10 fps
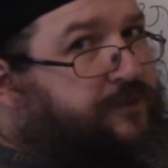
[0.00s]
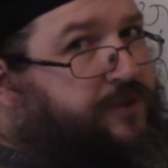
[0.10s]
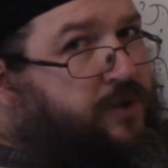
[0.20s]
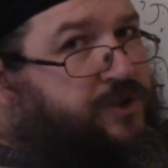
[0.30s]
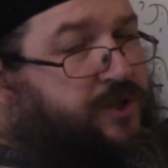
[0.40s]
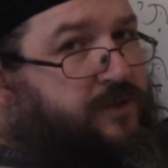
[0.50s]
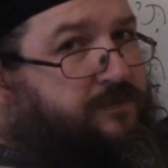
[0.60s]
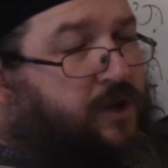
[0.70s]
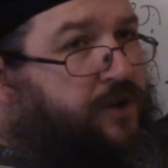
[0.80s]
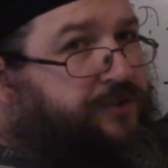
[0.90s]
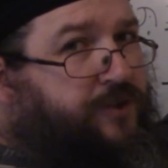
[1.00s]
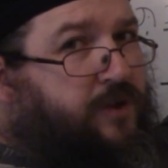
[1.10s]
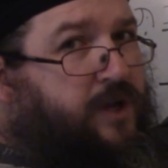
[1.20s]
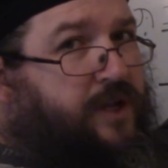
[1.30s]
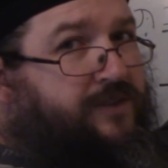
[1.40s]
future, also
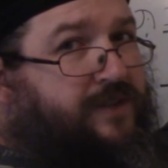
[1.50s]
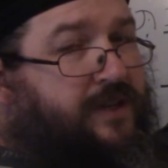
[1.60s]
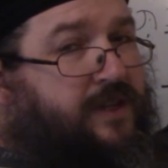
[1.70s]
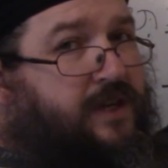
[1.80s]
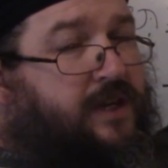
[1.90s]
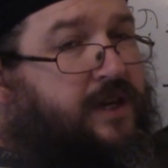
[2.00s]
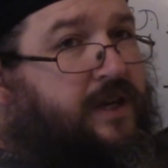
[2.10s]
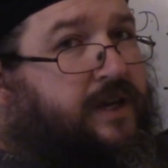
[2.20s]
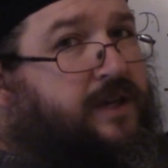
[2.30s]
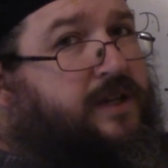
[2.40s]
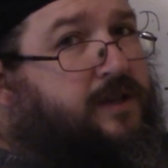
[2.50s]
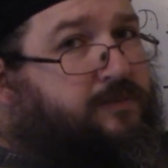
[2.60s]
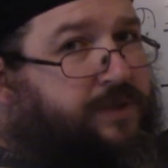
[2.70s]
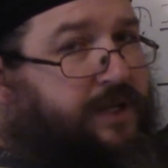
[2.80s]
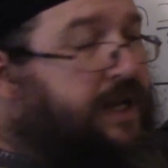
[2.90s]
known as the incomplete